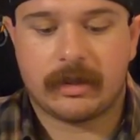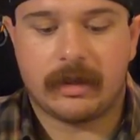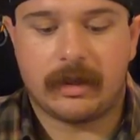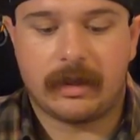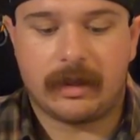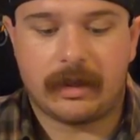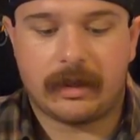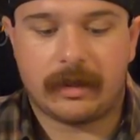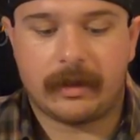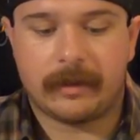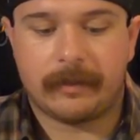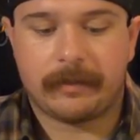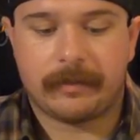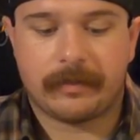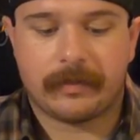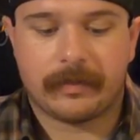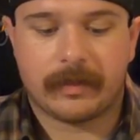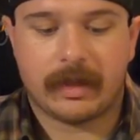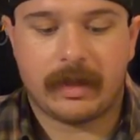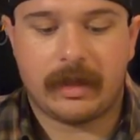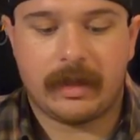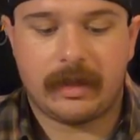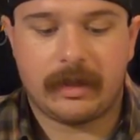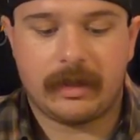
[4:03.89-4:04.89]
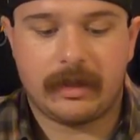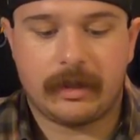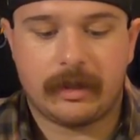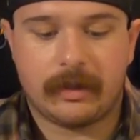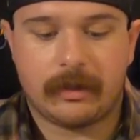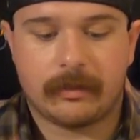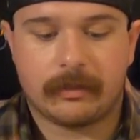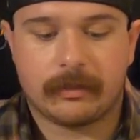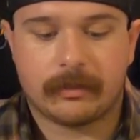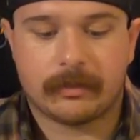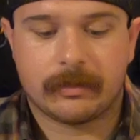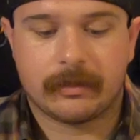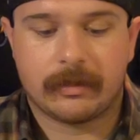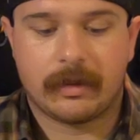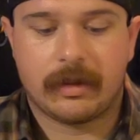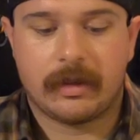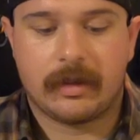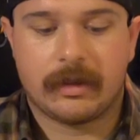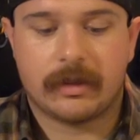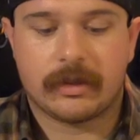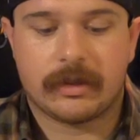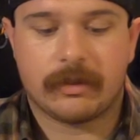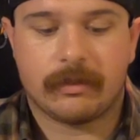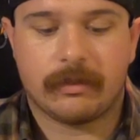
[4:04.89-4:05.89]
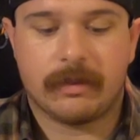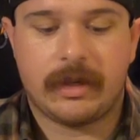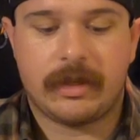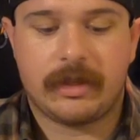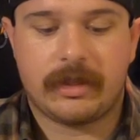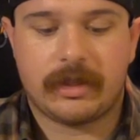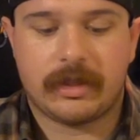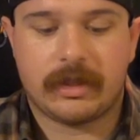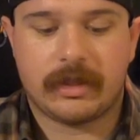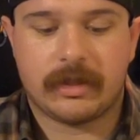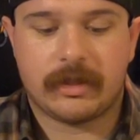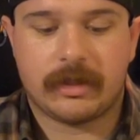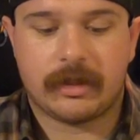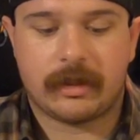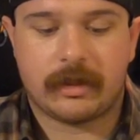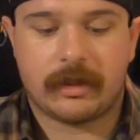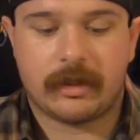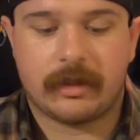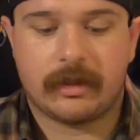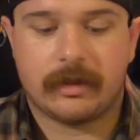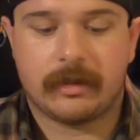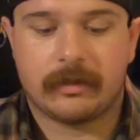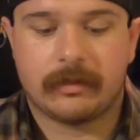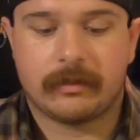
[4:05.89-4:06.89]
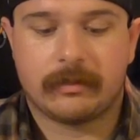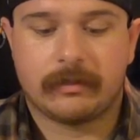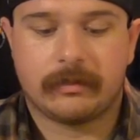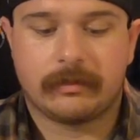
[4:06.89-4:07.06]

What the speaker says: and serrations are